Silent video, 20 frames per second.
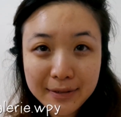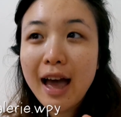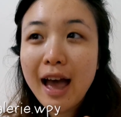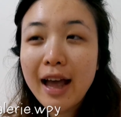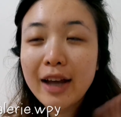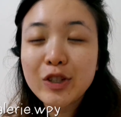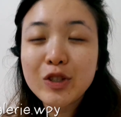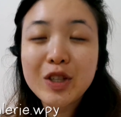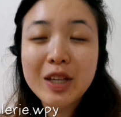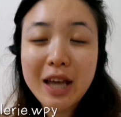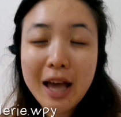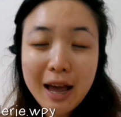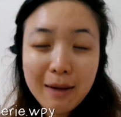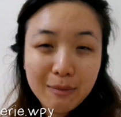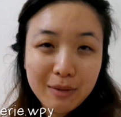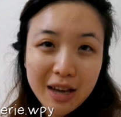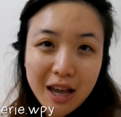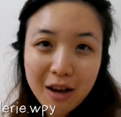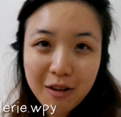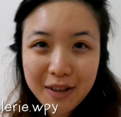Actually,
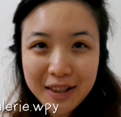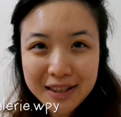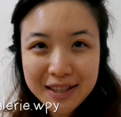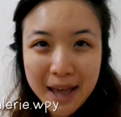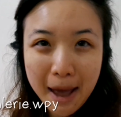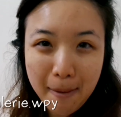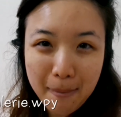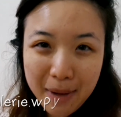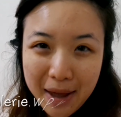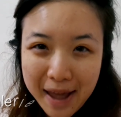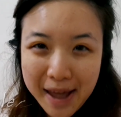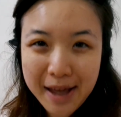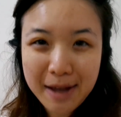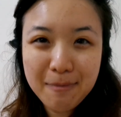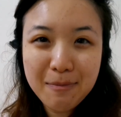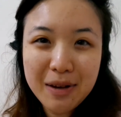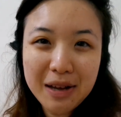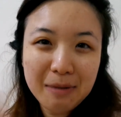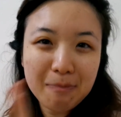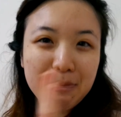I'm now in
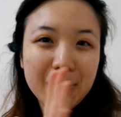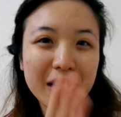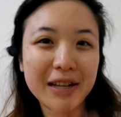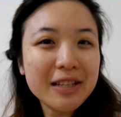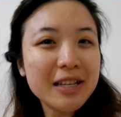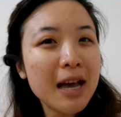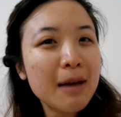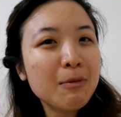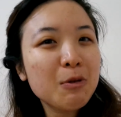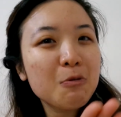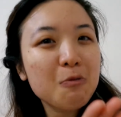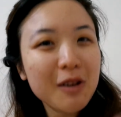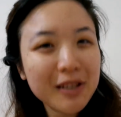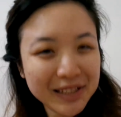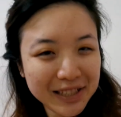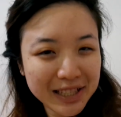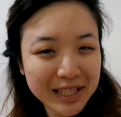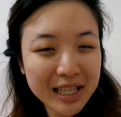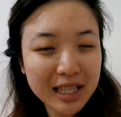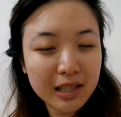Taipei, but by the time you
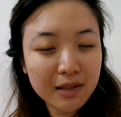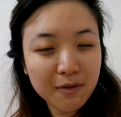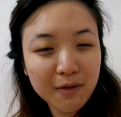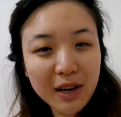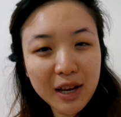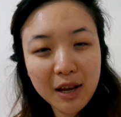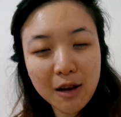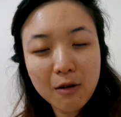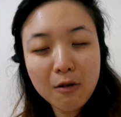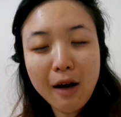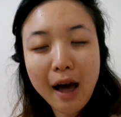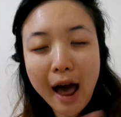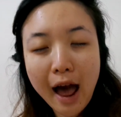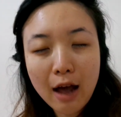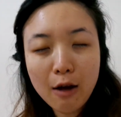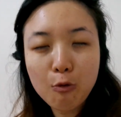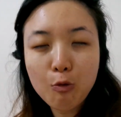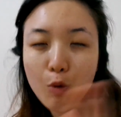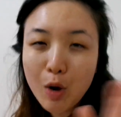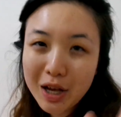watch this video,
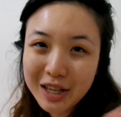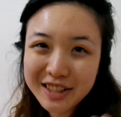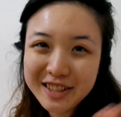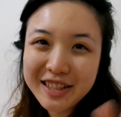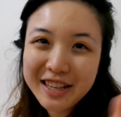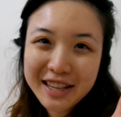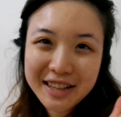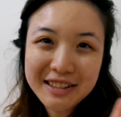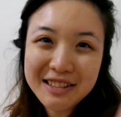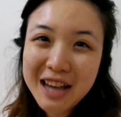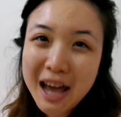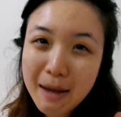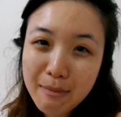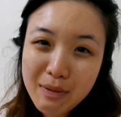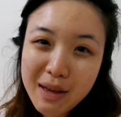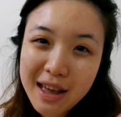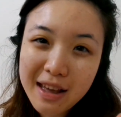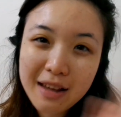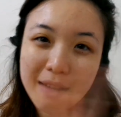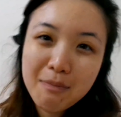I was in
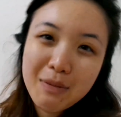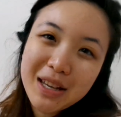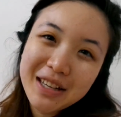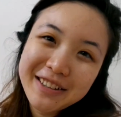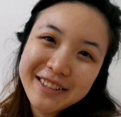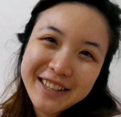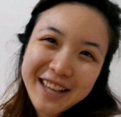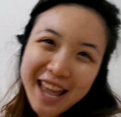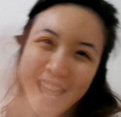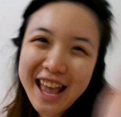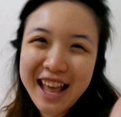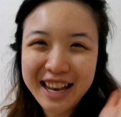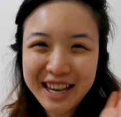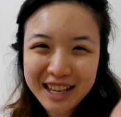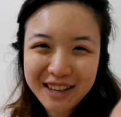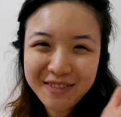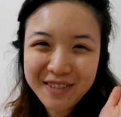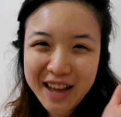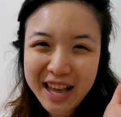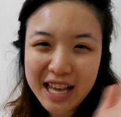Taipei. But
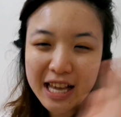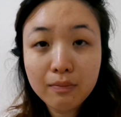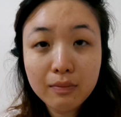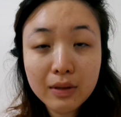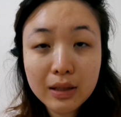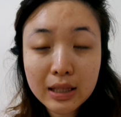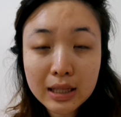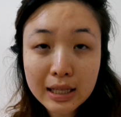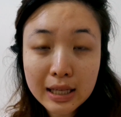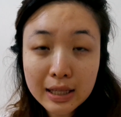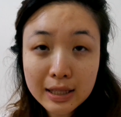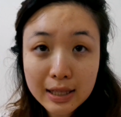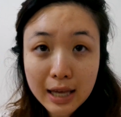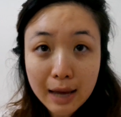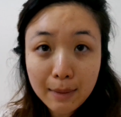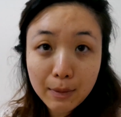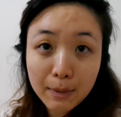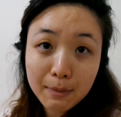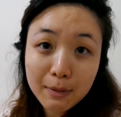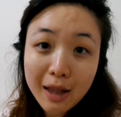anyway, since
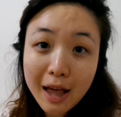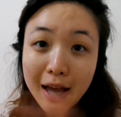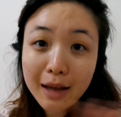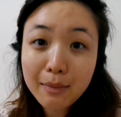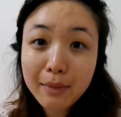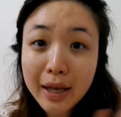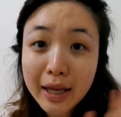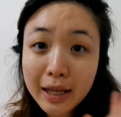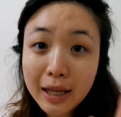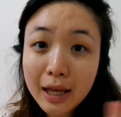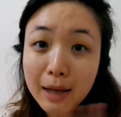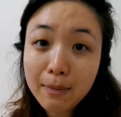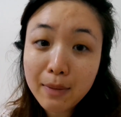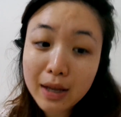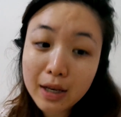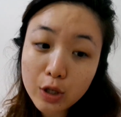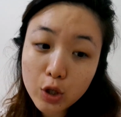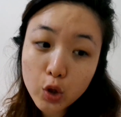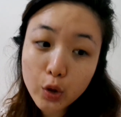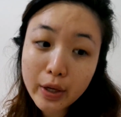I'm applying makeup
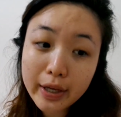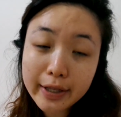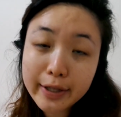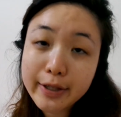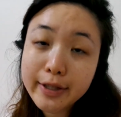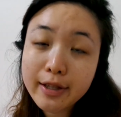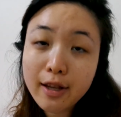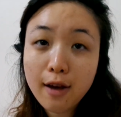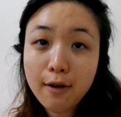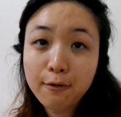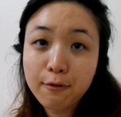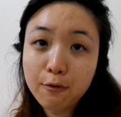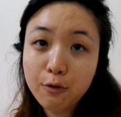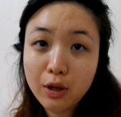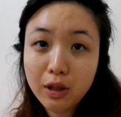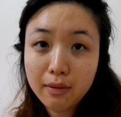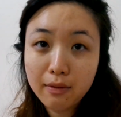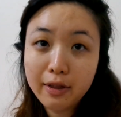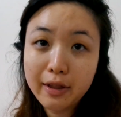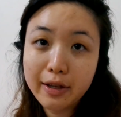and doing stuff
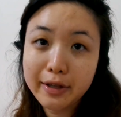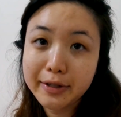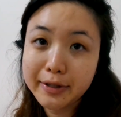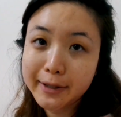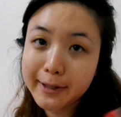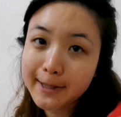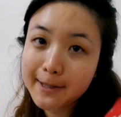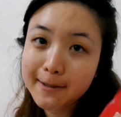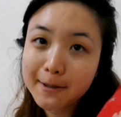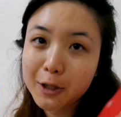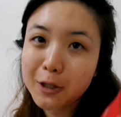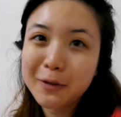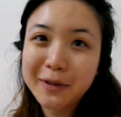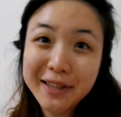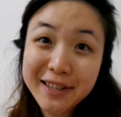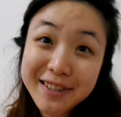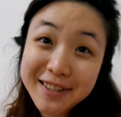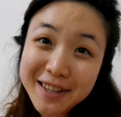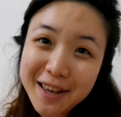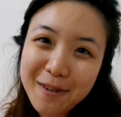with this,
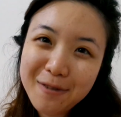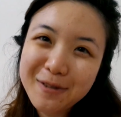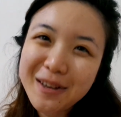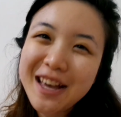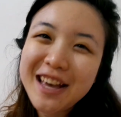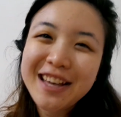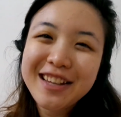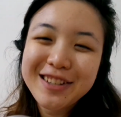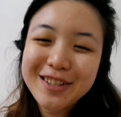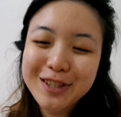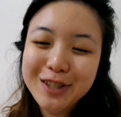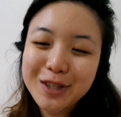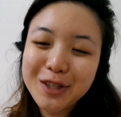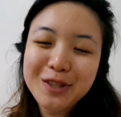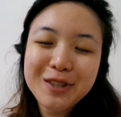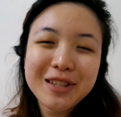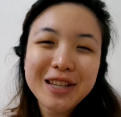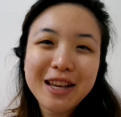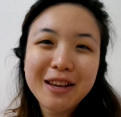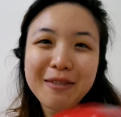doing stuff, just
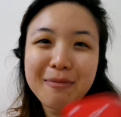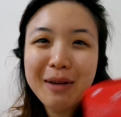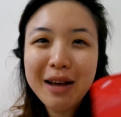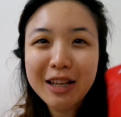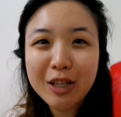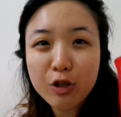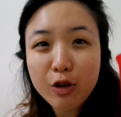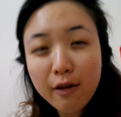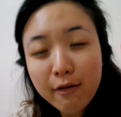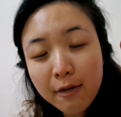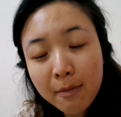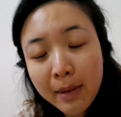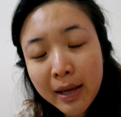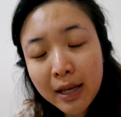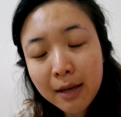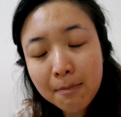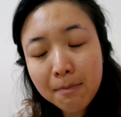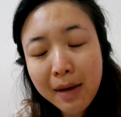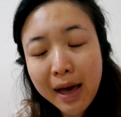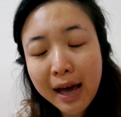using my travel
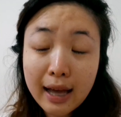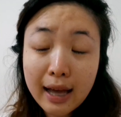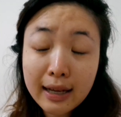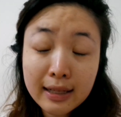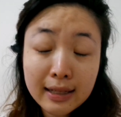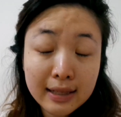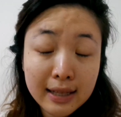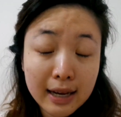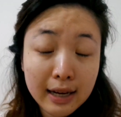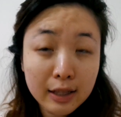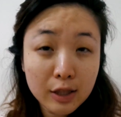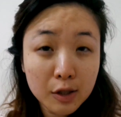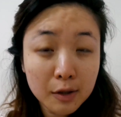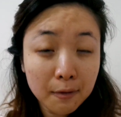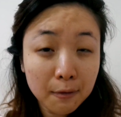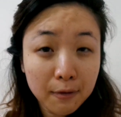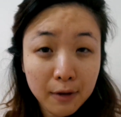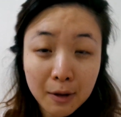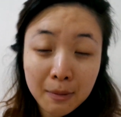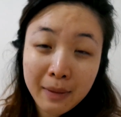makeup I decided to
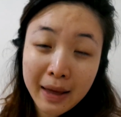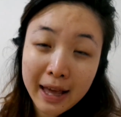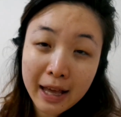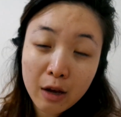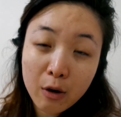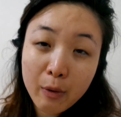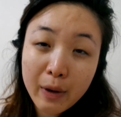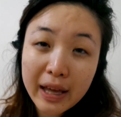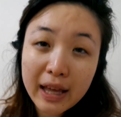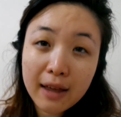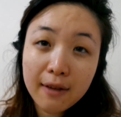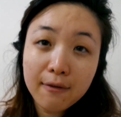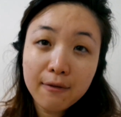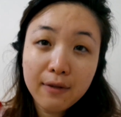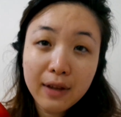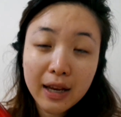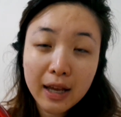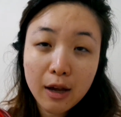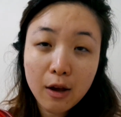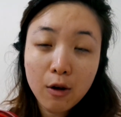film a quick
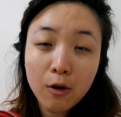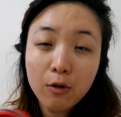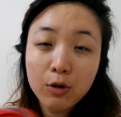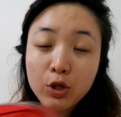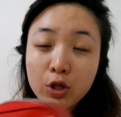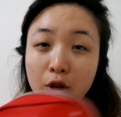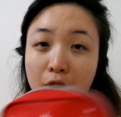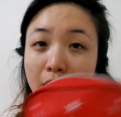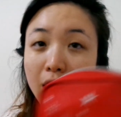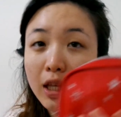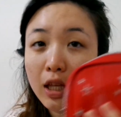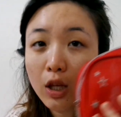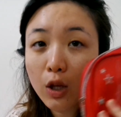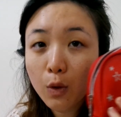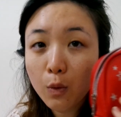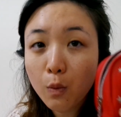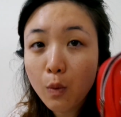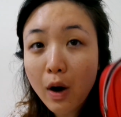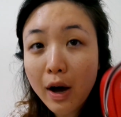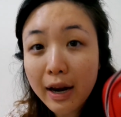video showing
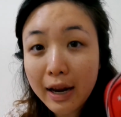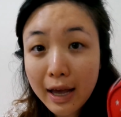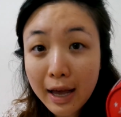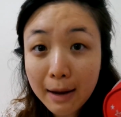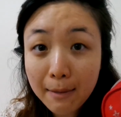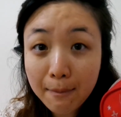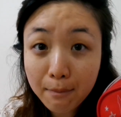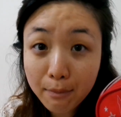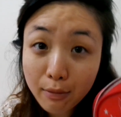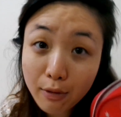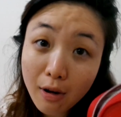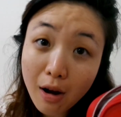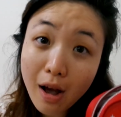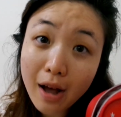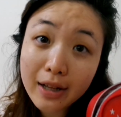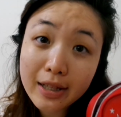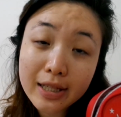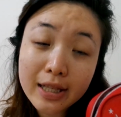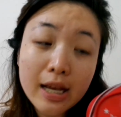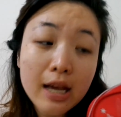you what I
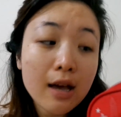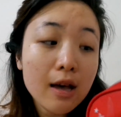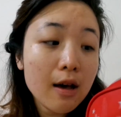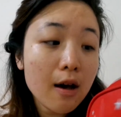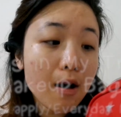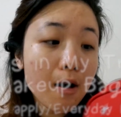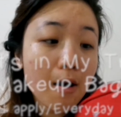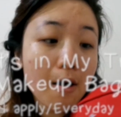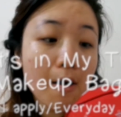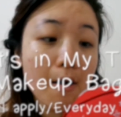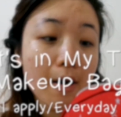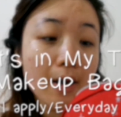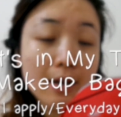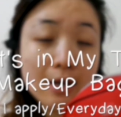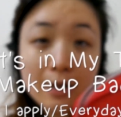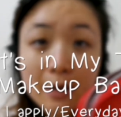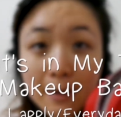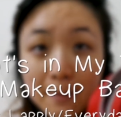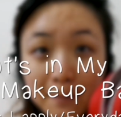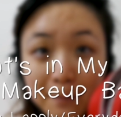brought
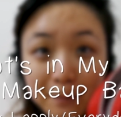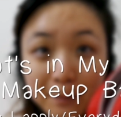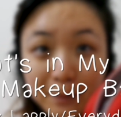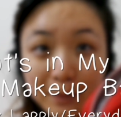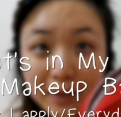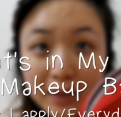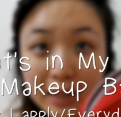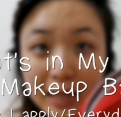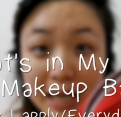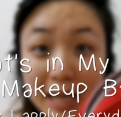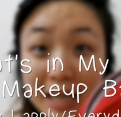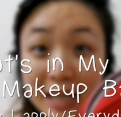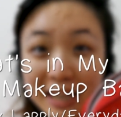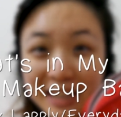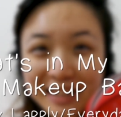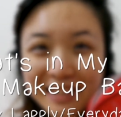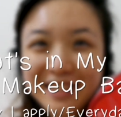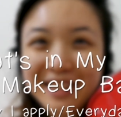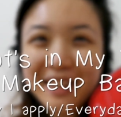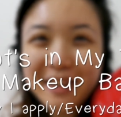on
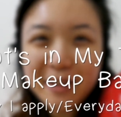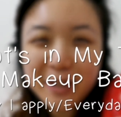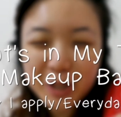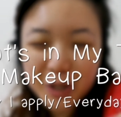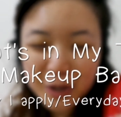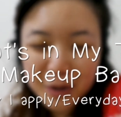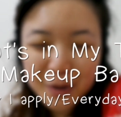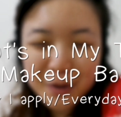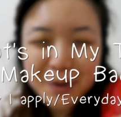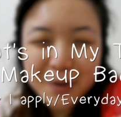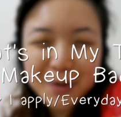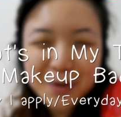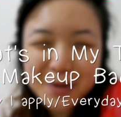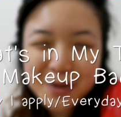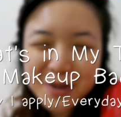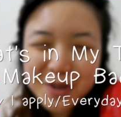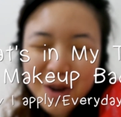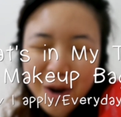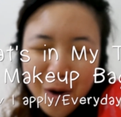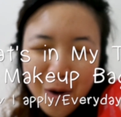in to,
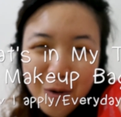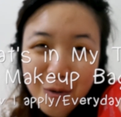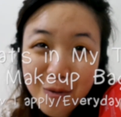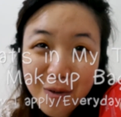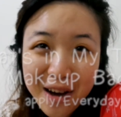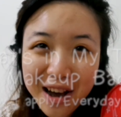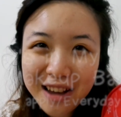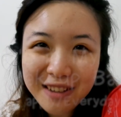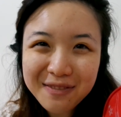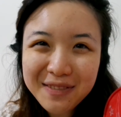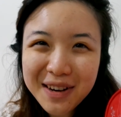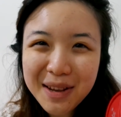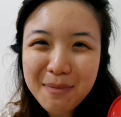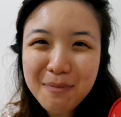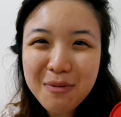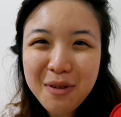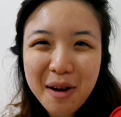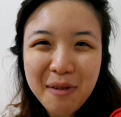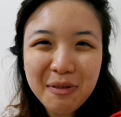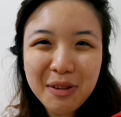no what, what I
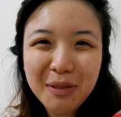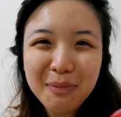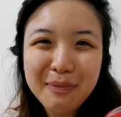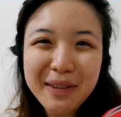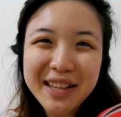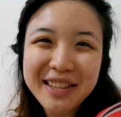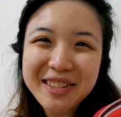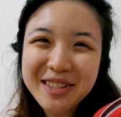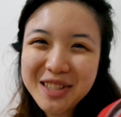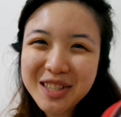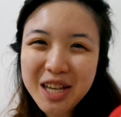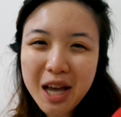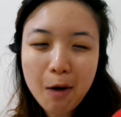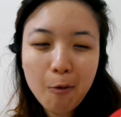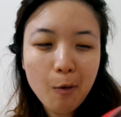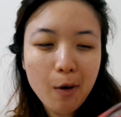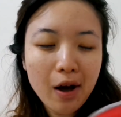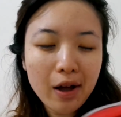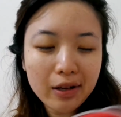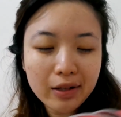brought with me to
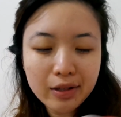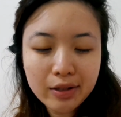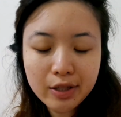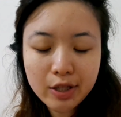Taiwan.